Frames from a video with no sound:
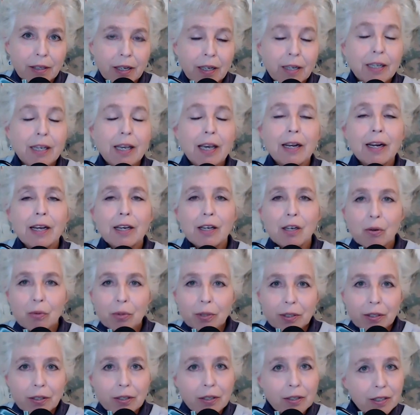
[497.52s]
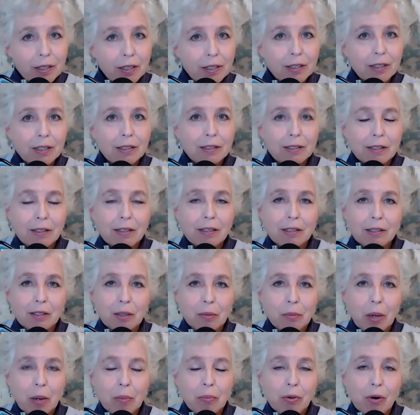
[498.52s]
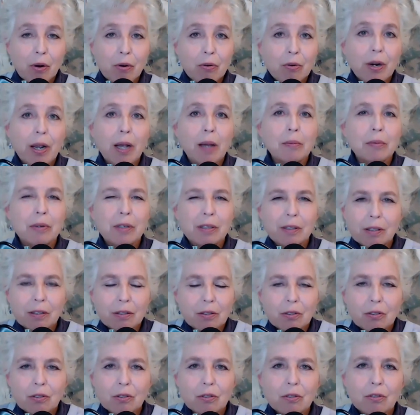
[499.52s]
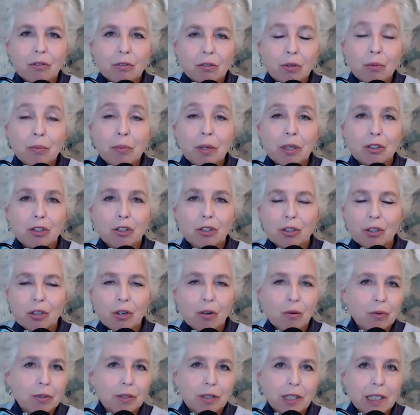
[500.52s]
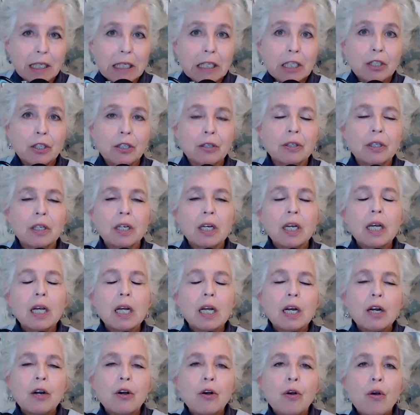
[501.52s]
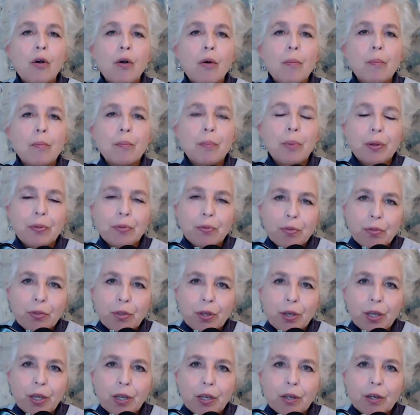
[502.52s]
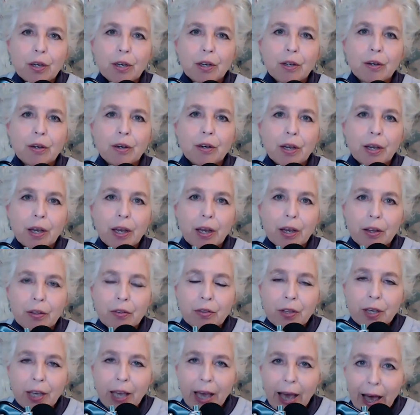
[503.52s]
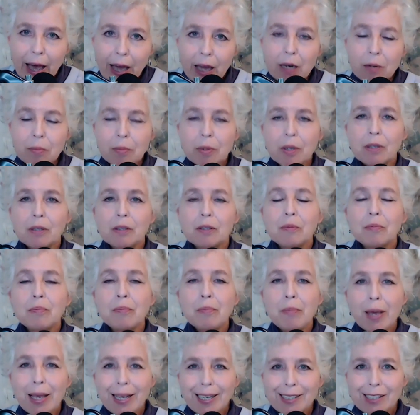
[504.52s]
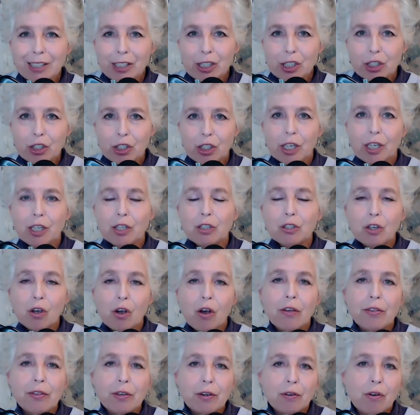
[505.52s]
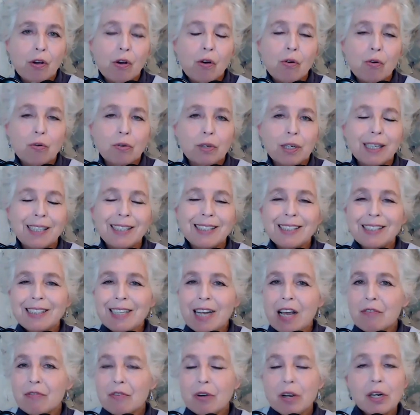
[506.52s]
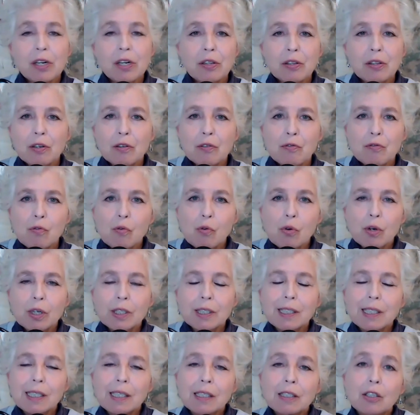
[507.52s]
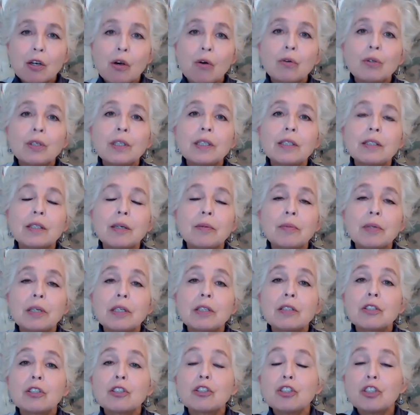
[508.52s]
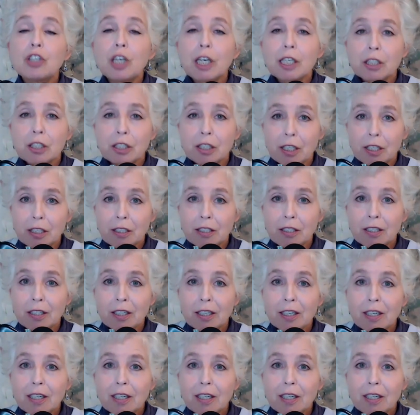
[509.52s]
And again, I go into the details of this in my program because it's too much to go into here. But the animal makes the change on their own. It's never anything forced. It's only something suggested.